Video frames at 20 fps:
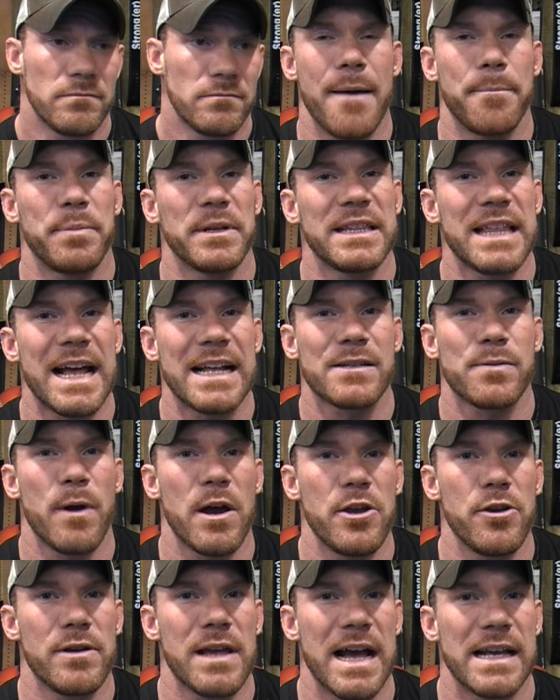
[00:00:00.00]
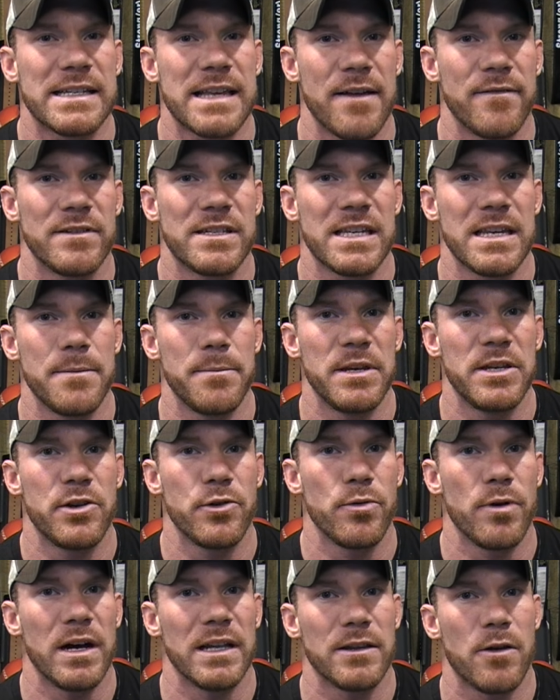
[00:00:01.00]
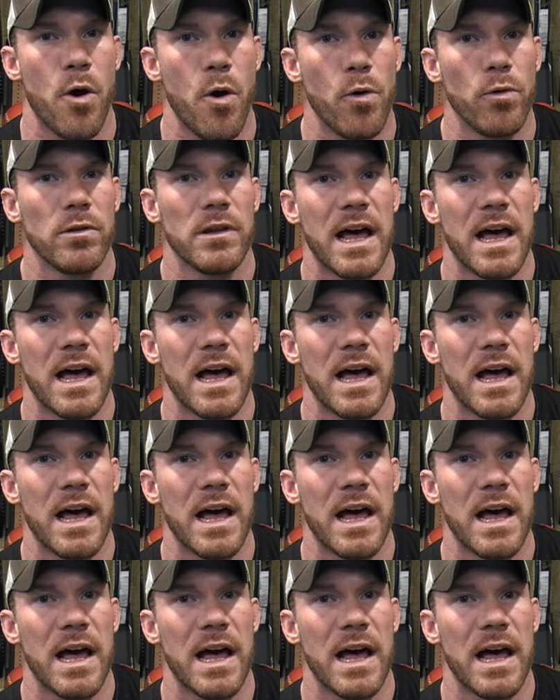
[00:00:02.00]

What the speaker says: But that's why you guys haven't seen me do a whole